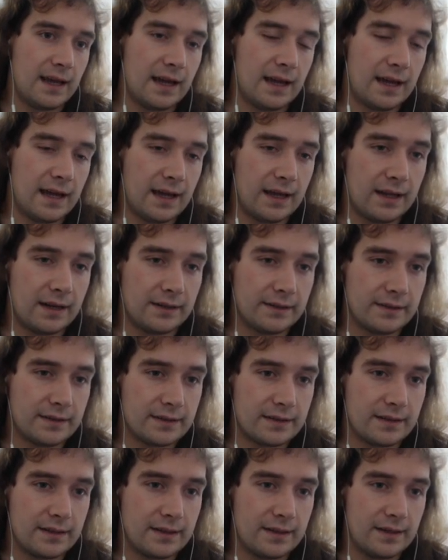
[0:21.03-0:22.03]
And
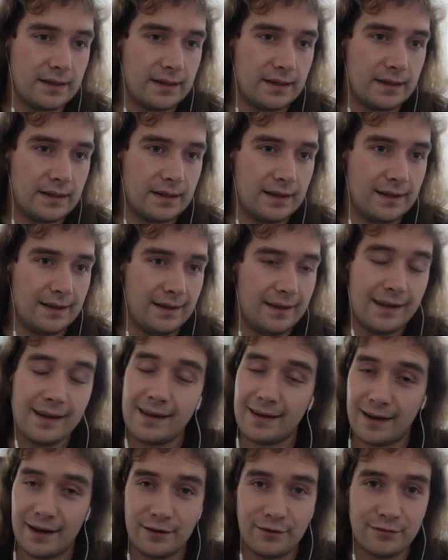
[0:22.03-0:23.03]

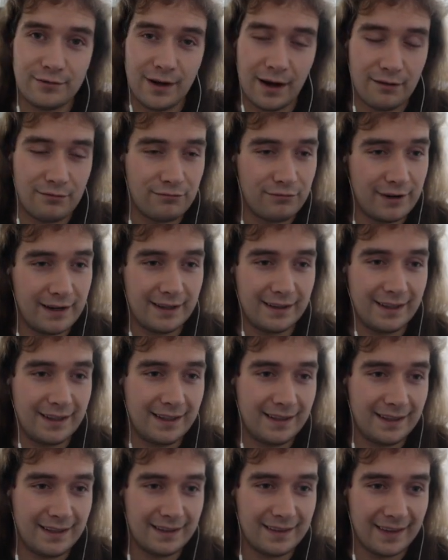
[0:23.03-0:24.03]
yeah, I
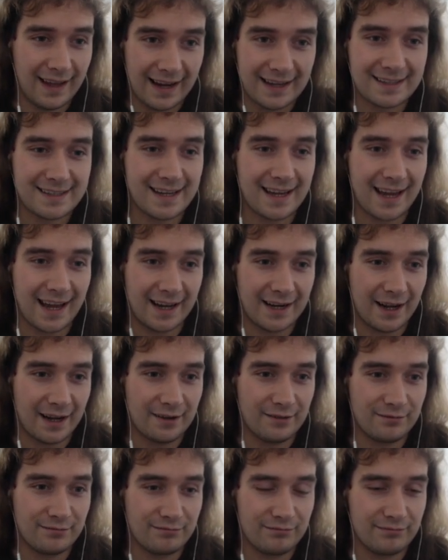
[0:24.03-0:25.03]
really liked it, and
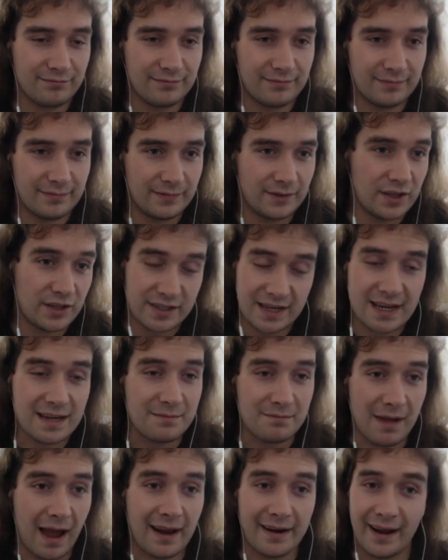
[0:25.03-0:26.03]

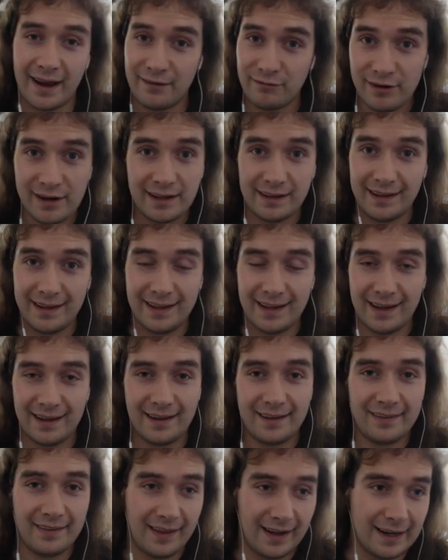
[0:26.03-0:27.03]
I really
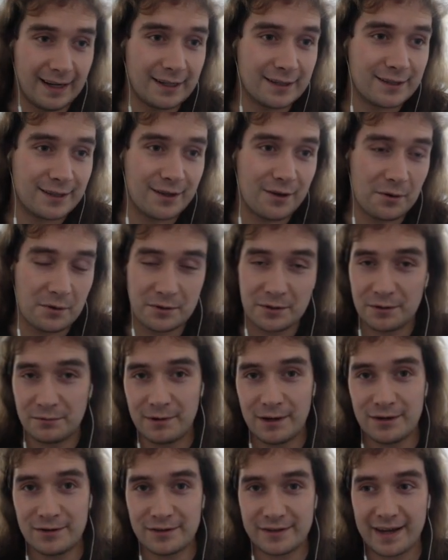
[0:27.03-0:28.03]
liked going to the
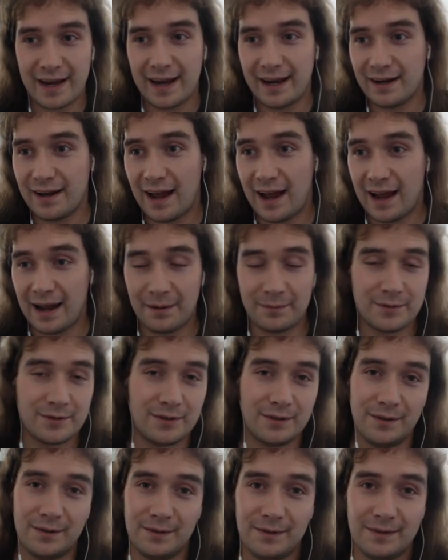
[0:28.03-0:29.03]
regionals. I had
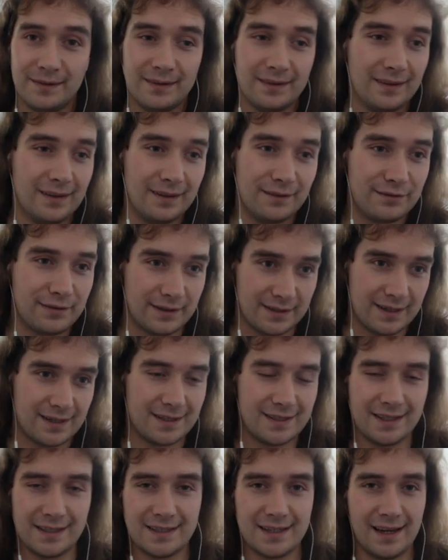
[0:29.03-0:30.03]
absolute
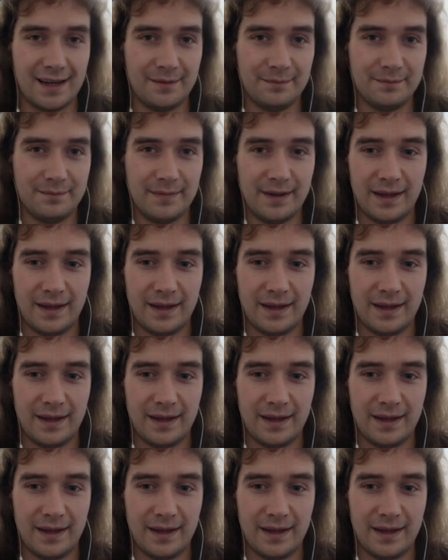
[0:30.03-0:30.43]
fantastic time.